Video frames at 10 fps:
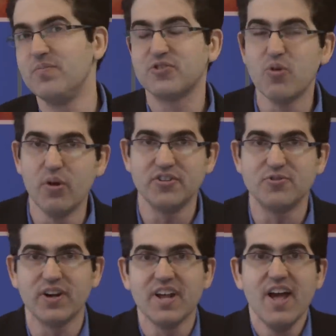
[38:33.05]
School
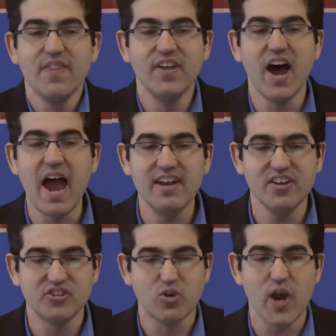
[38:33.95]
District that ID
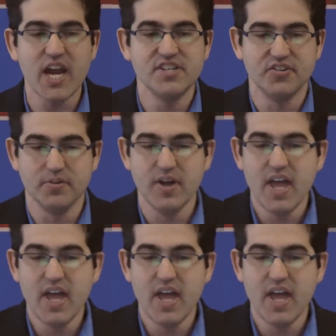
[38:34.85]
is creationism.